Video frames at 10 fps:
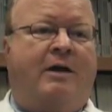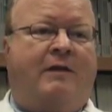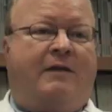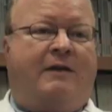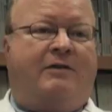
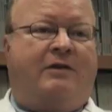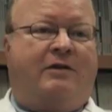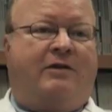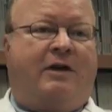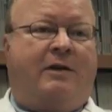that this
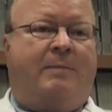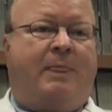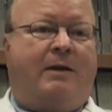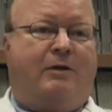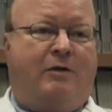is a
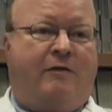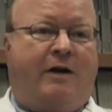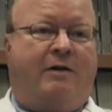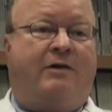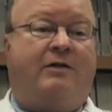new
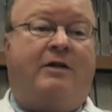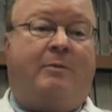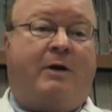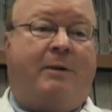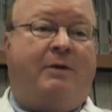virus that the
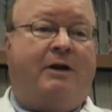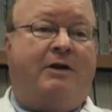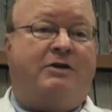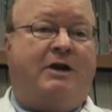population